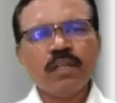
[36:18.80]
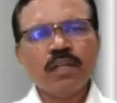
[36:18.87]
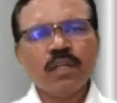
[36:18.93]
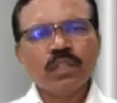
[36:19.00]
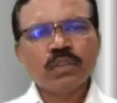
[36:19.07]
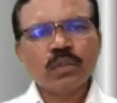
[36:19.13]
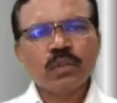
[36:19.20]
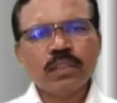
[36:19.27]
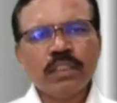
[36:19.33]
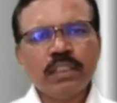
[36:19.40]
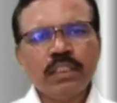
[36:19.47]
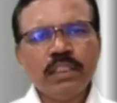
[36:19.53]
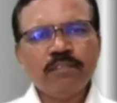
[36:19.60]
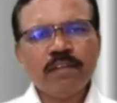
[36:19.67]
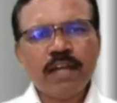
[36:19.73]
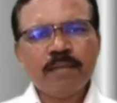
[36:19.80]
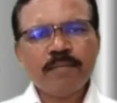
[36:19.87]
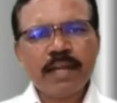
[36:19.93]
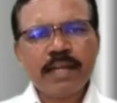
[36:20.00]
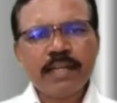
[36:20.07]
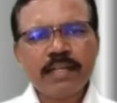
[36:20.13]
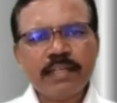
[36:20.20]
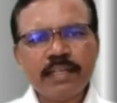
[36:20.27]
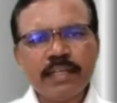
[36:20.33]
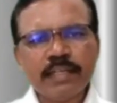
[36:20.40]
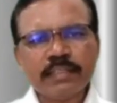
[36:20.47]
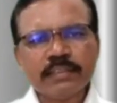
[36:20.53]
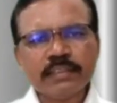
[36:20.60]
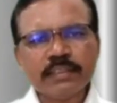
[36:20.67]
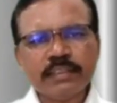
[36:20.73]
So dy by
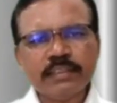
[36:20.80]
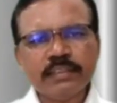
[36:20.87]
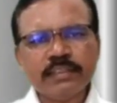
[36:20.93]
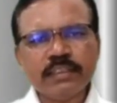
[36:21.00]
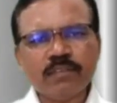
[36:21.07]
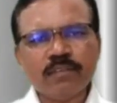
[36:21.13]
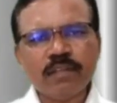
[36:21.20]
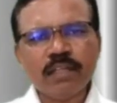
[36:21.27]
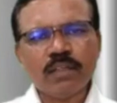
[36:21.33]
dx is equal to